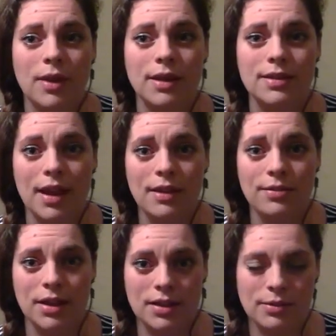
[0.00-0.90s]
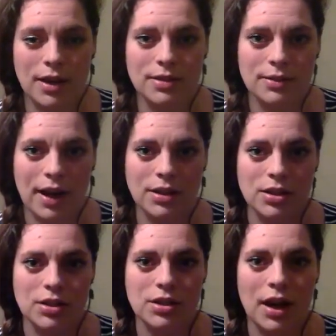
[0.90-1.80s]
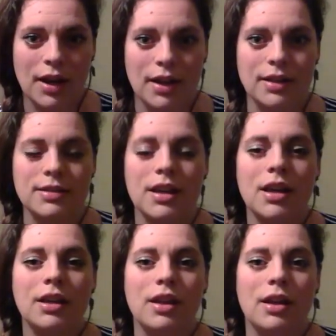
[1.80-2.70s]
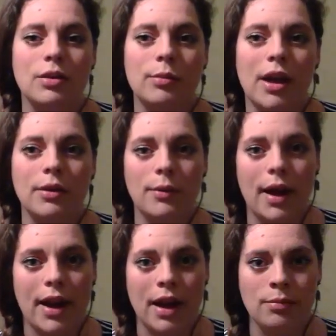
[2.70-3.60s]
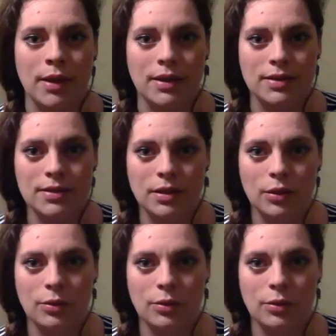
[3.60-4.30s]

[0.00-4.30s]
His life and his resurrection taught us that no matter what happens,